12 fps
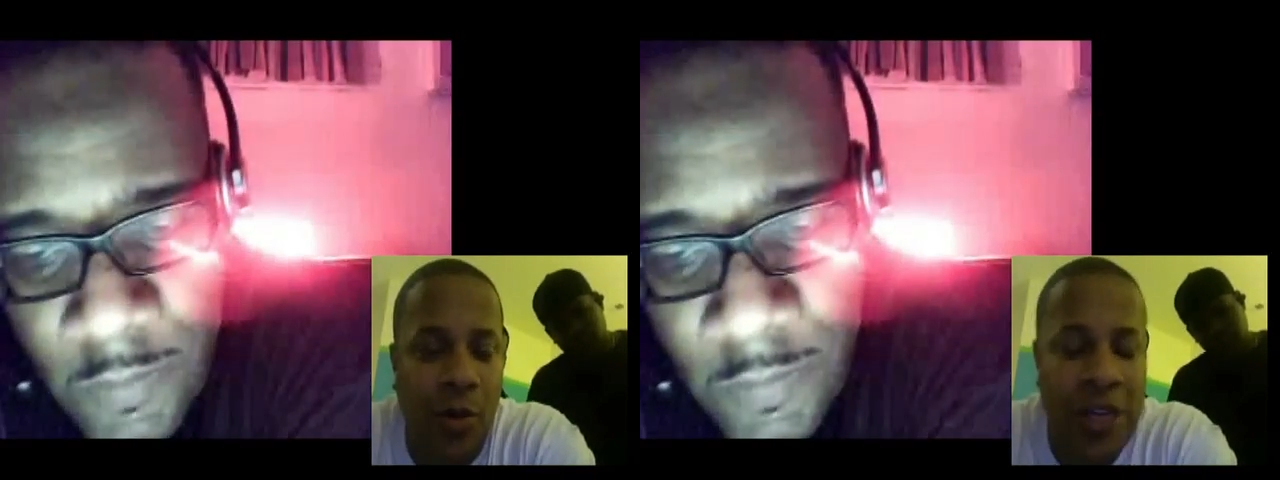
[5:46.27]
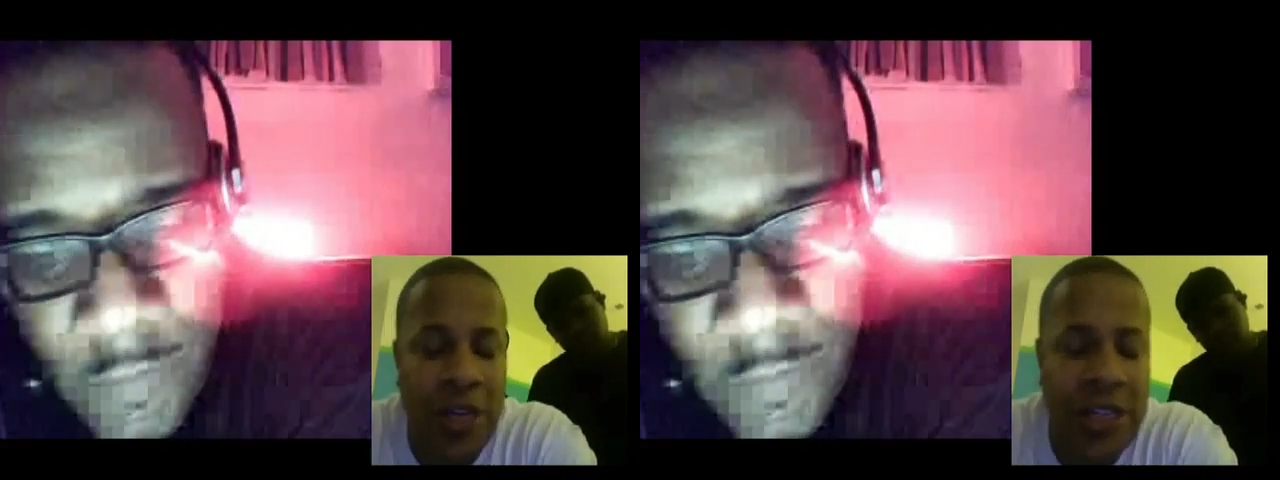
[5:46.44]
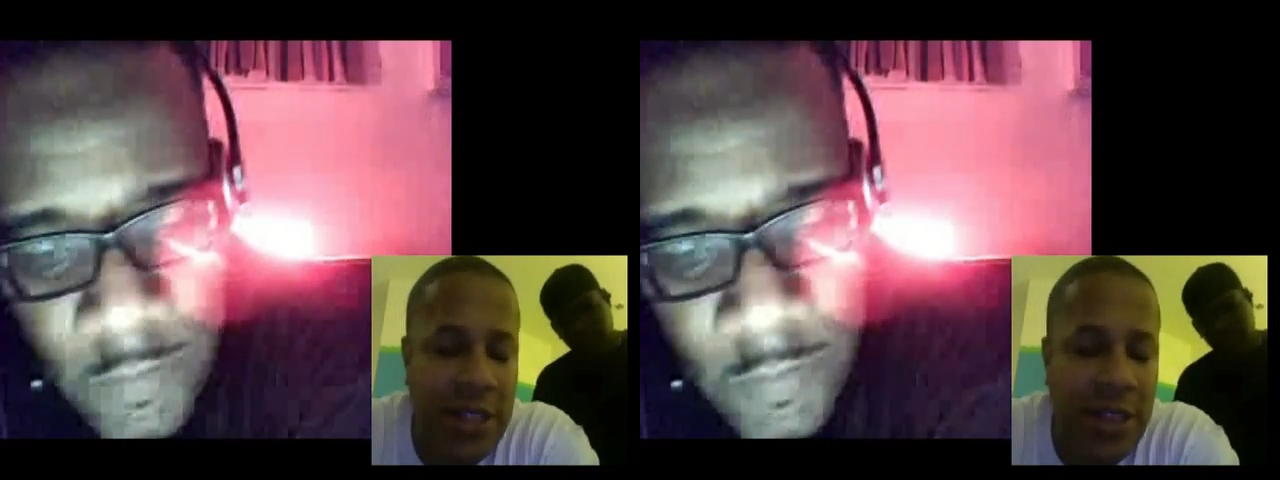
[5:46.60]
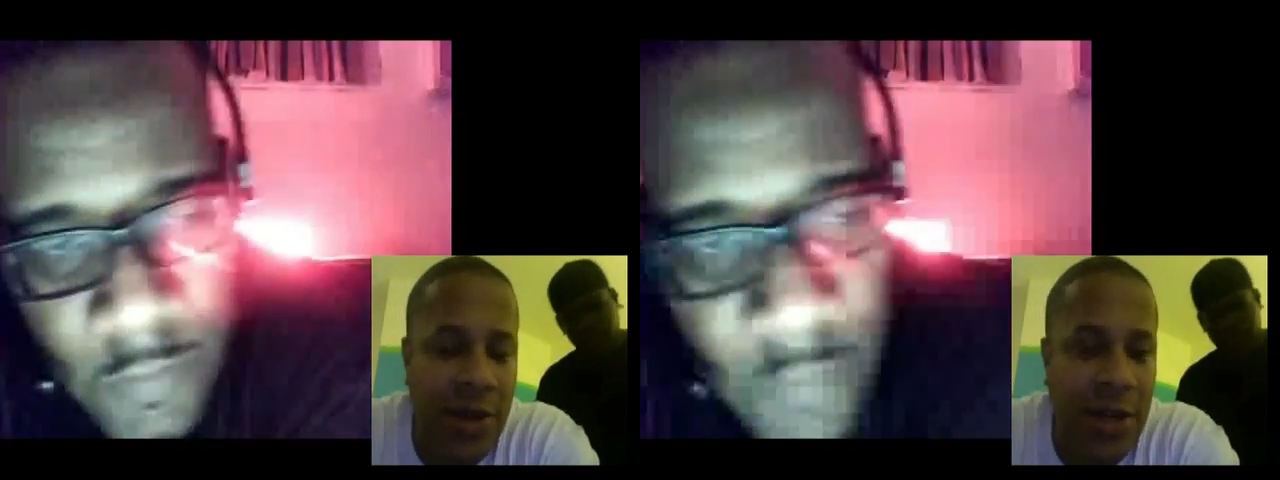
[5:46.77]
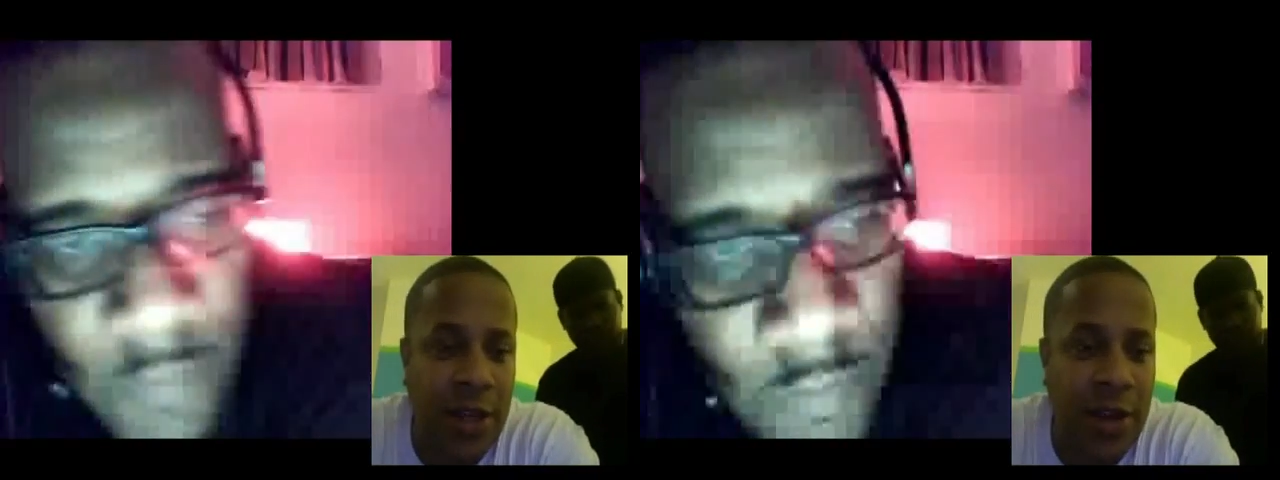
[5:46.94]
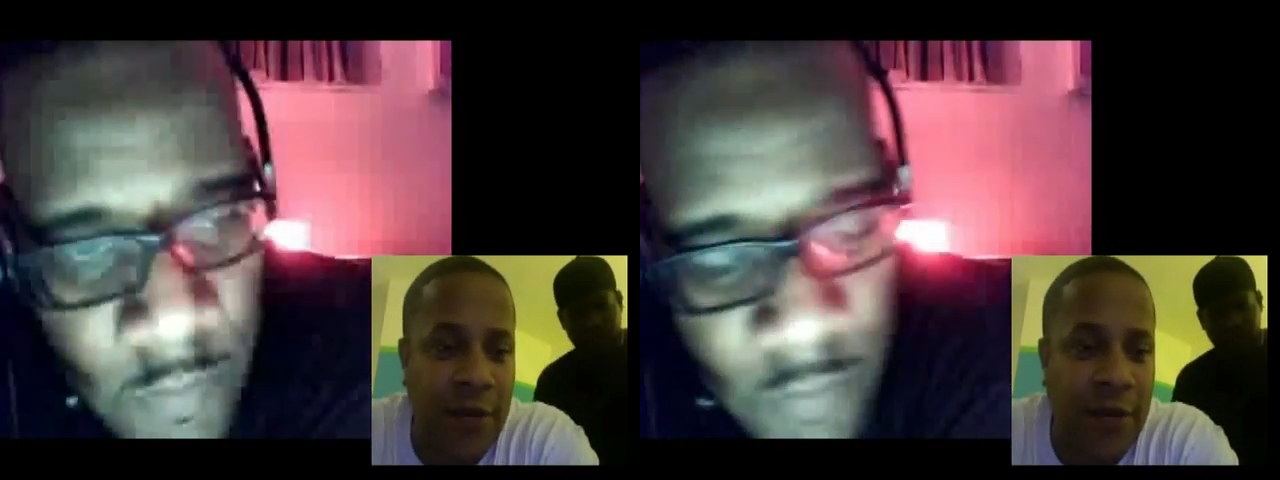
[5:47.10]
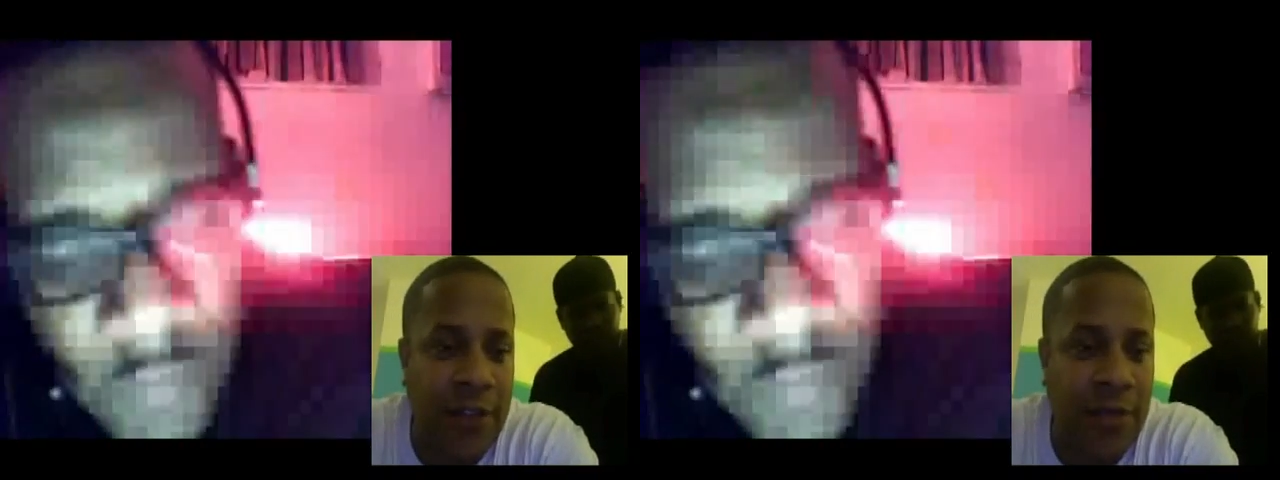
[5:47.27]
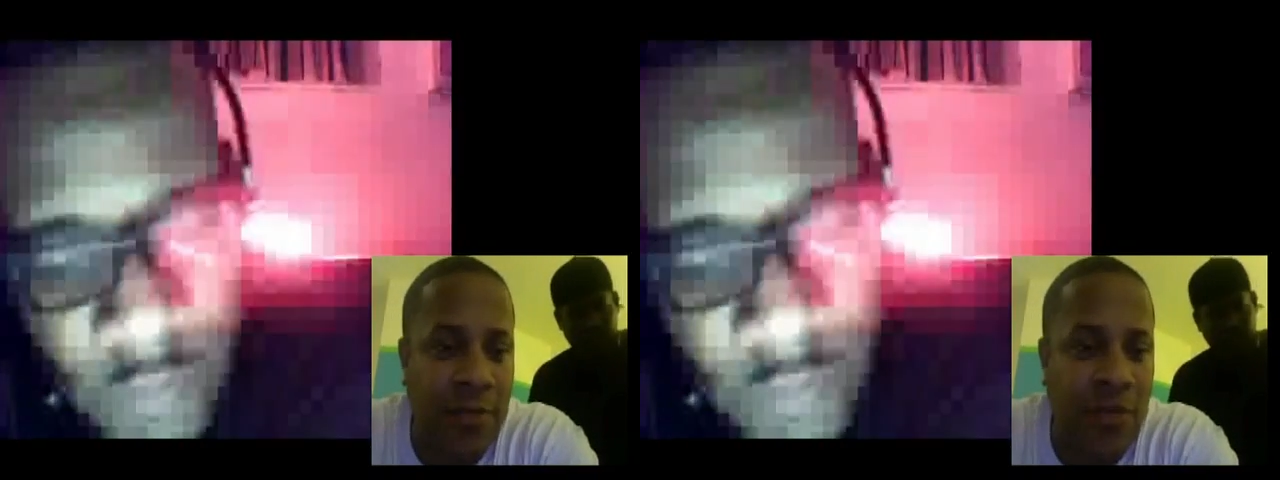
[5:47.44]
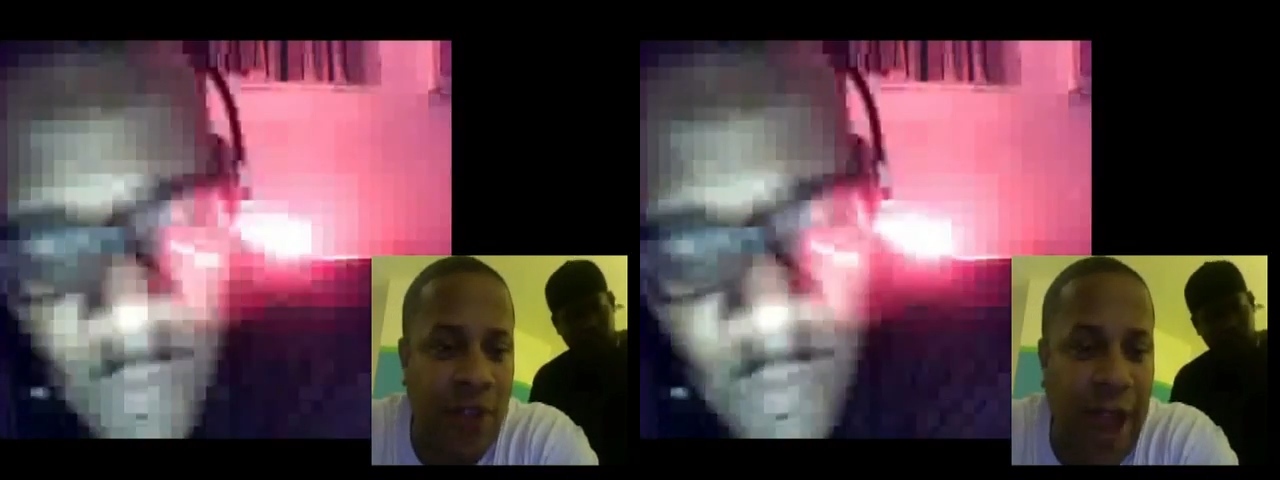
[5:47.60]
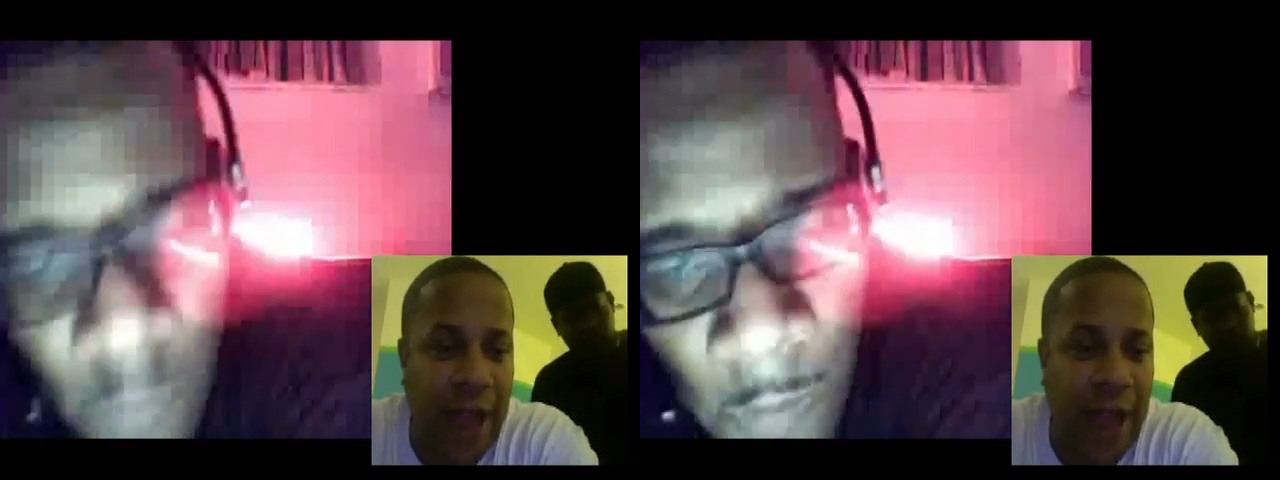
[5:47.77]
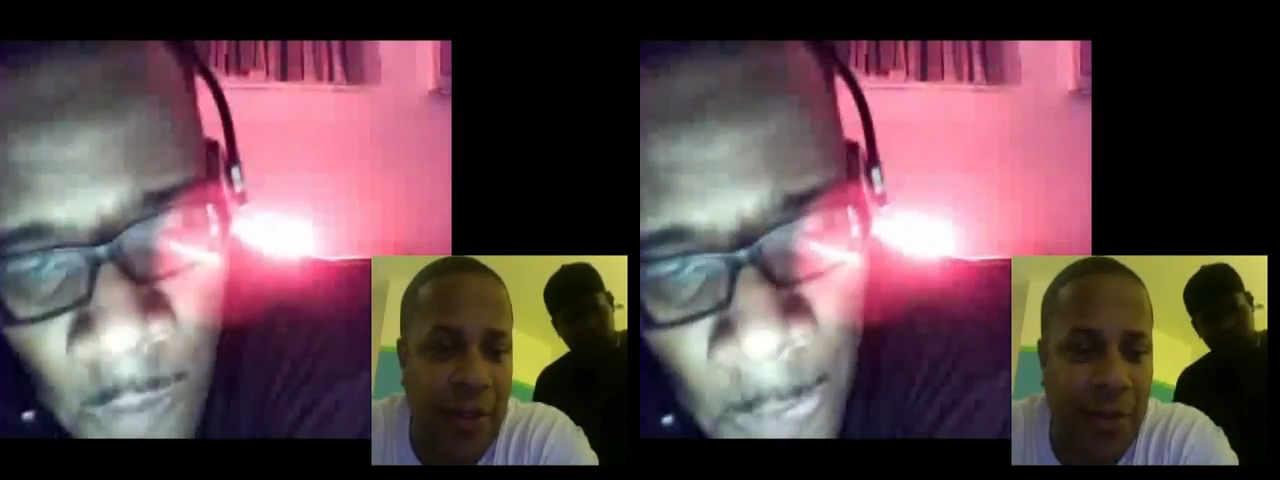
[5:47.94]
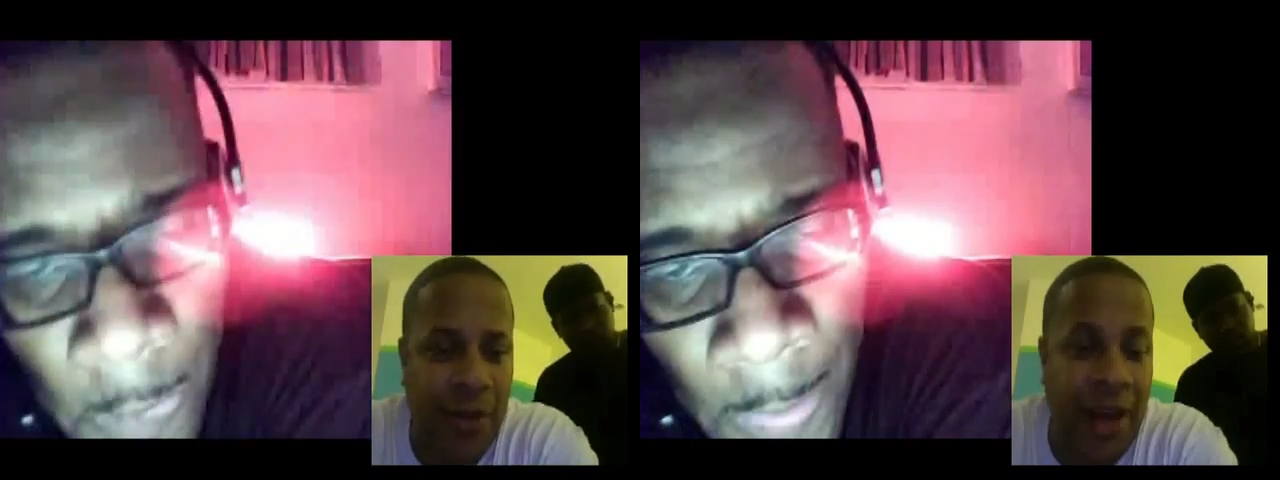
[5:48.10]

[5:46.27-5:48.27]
we still looking for some tracks